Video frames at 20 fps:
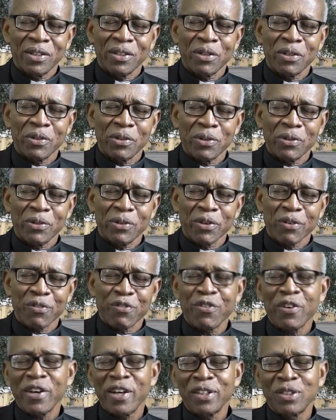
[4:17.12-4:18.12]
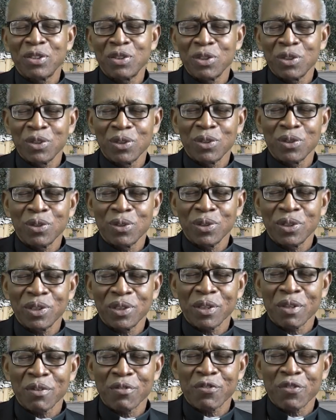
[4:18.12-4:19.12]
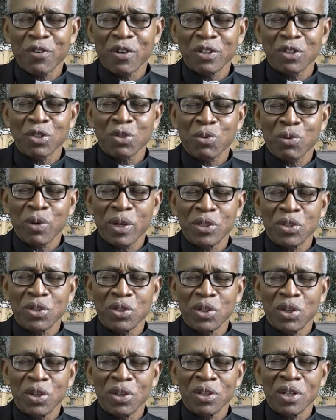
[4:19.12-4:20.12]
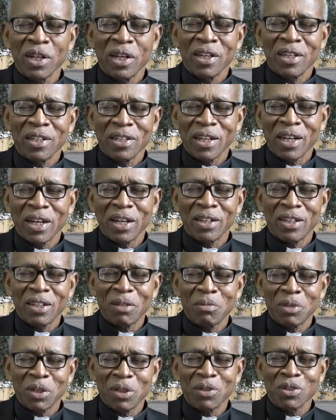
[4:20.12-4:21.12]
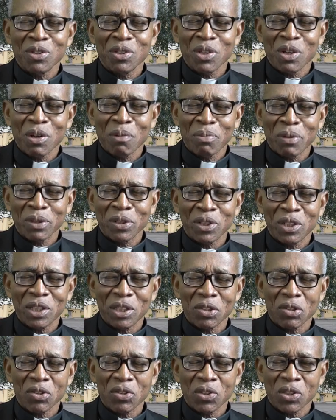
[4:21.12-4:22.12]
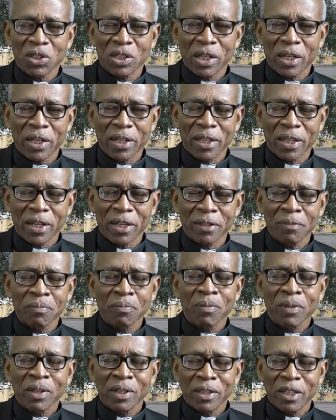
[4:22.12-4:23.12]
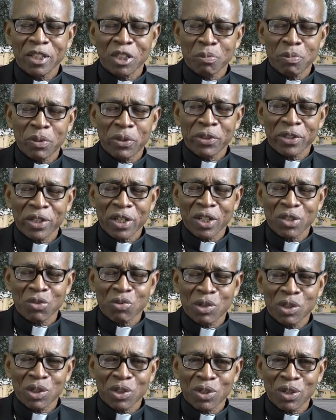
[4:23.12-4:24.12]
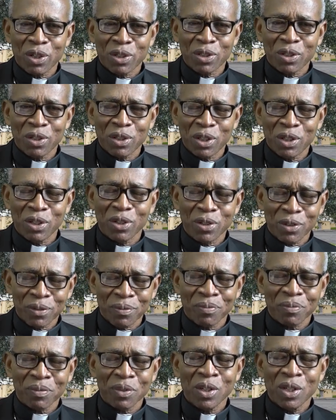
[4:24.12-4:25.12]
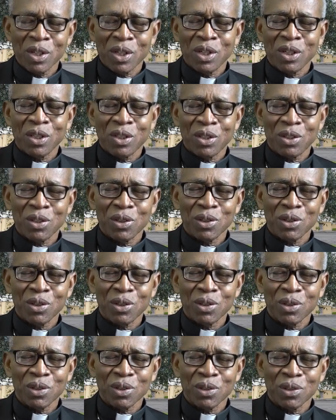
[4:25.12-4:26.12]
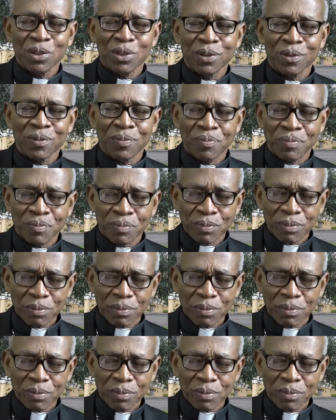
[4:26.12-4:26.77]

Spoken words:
refer to in the first question, now let me use the opportunity to say that the Spiritans will continue to